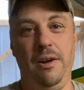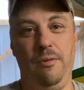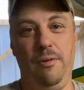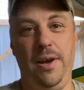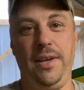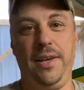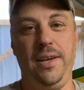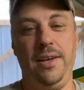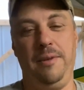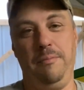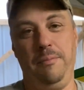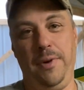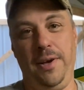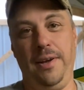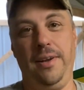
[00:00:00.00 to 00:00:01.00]
rake it
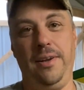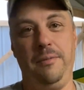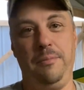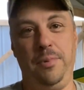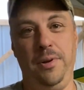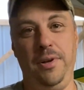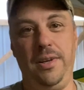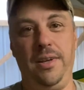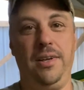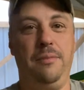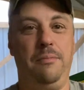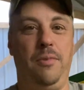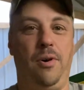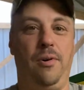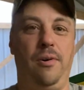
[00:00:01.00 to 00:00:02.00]
and bale it and put it in the
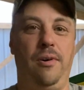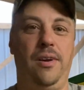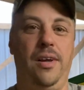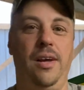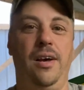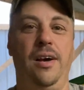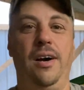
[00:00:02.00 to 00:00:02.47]
barn.